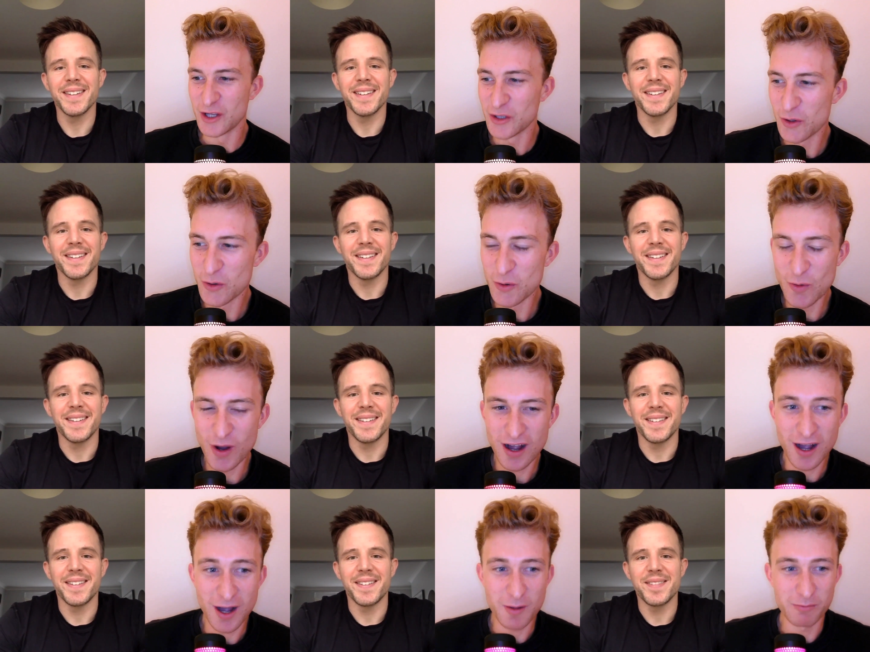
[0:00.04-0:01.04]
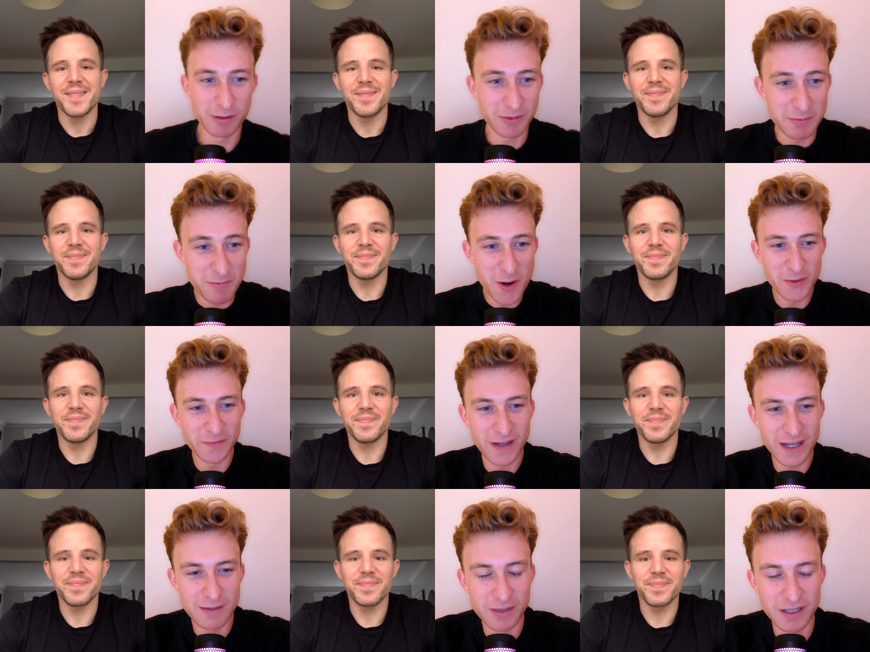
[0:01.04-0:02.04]
Speaker 1: You are probably most
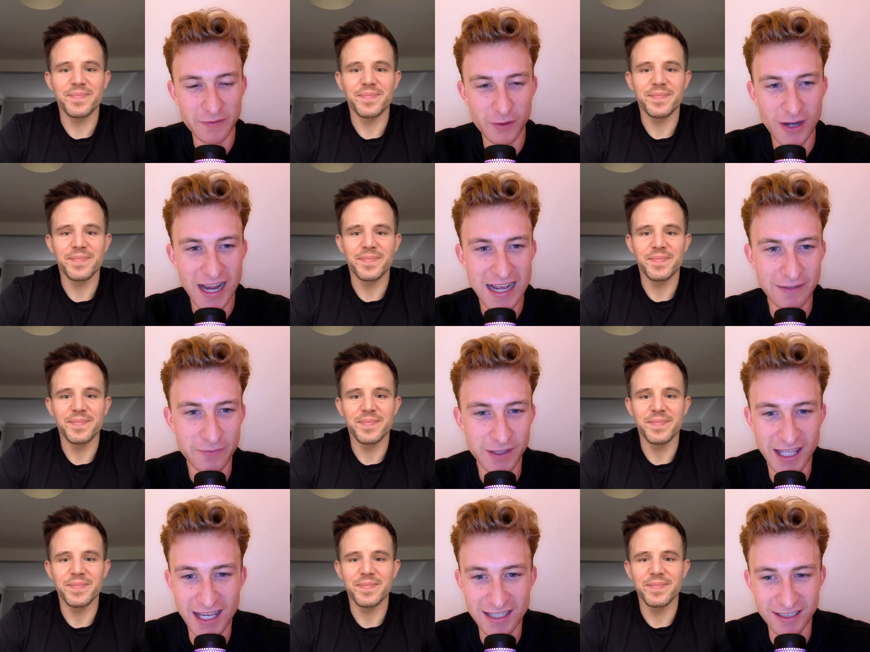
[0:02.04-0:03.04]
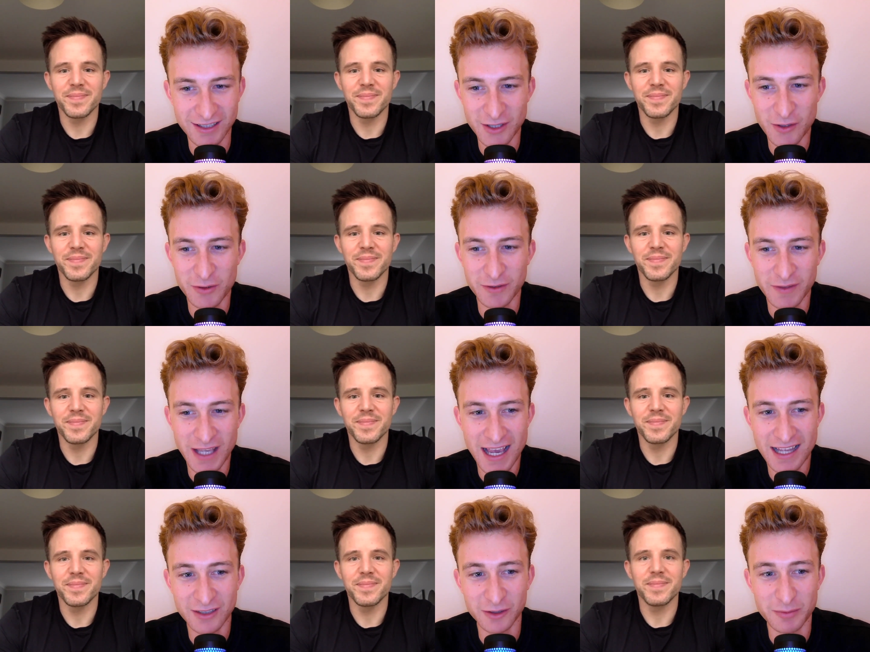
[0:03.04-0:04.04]
famous for advocating the use of
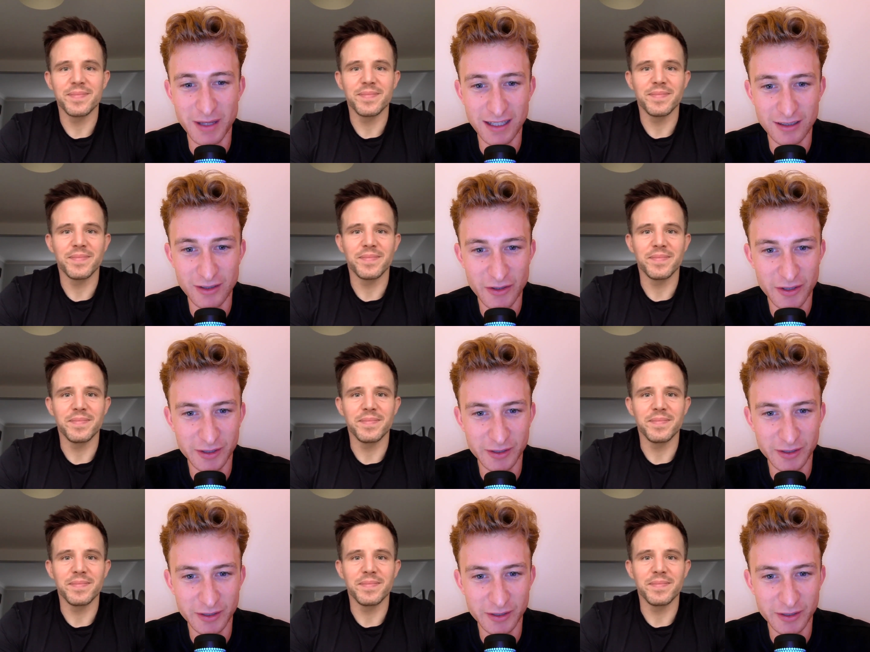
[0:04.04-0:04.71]
kettlebells.